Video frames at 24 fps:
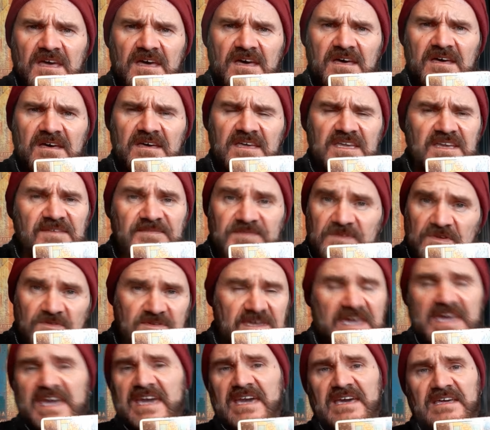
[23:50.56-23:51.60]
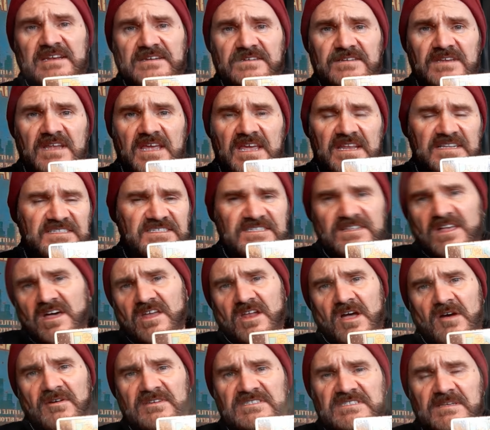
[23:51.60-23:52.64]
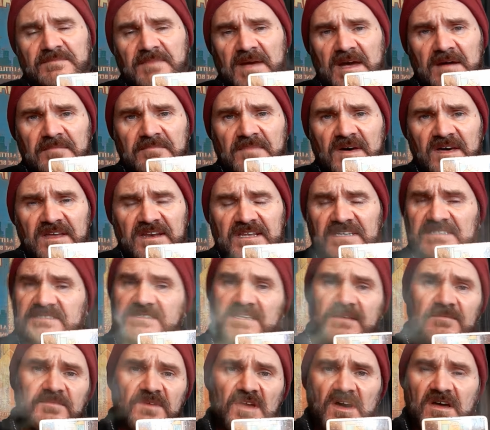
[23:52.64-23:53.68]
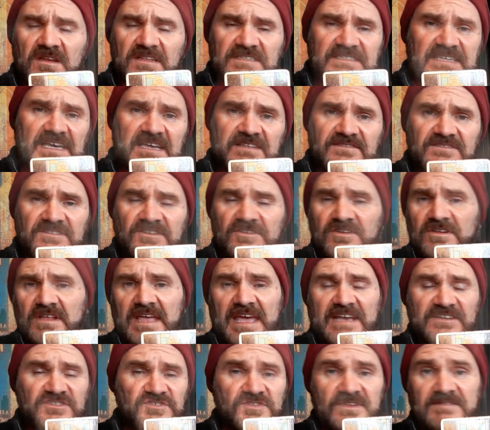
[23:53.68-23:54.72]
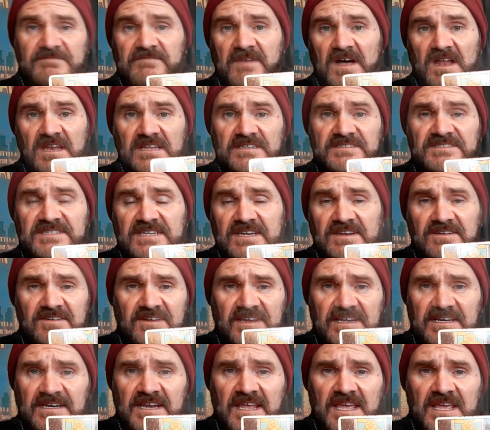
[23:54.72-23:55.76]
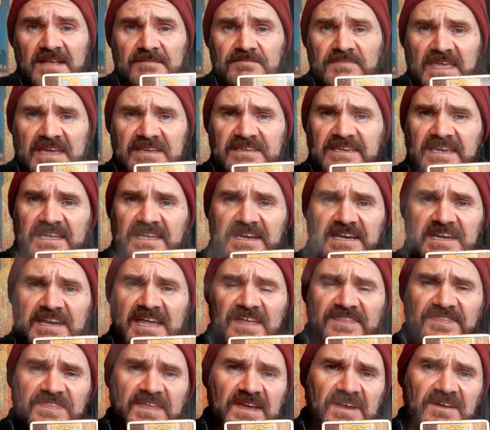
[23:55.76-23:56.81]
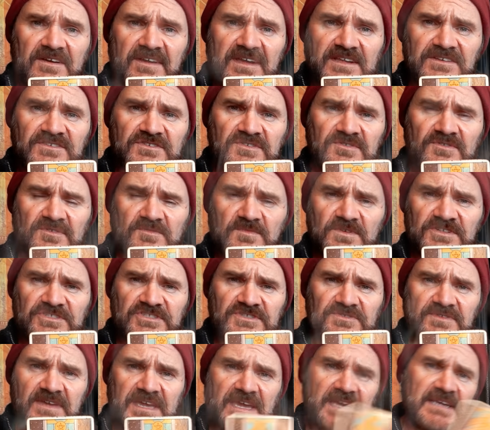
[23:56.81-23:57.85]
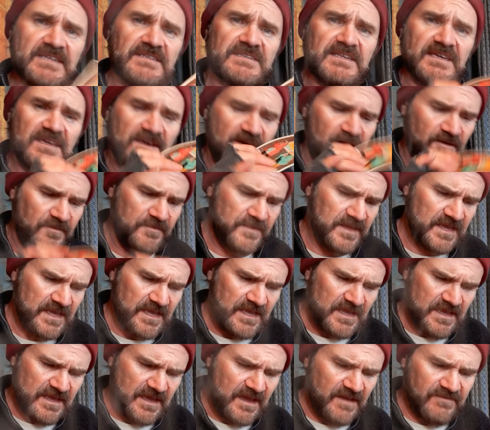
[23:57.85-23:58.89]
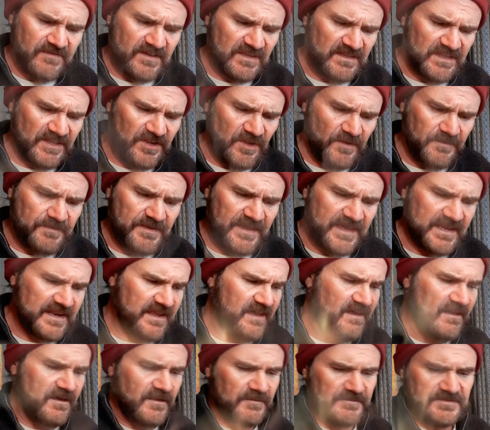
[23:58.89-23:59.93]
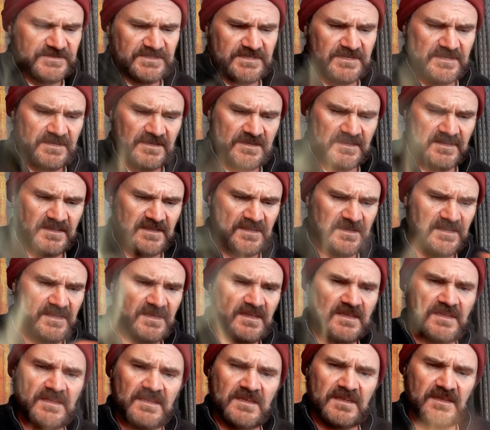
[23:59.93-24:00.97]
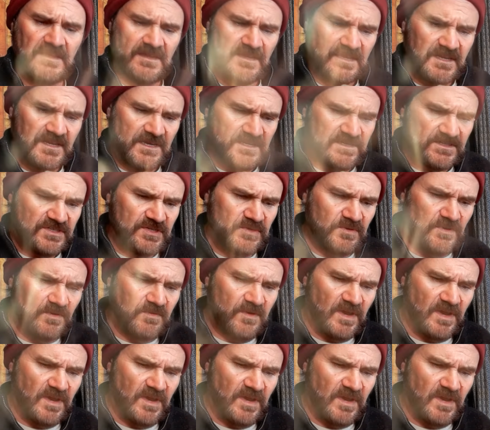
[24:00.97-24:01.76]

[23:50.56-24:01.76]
uh, if you can. It's not always about money. Some y'all it's out there actually volunteering and getting out there and doing what you can to help. Every little bit helps. Two of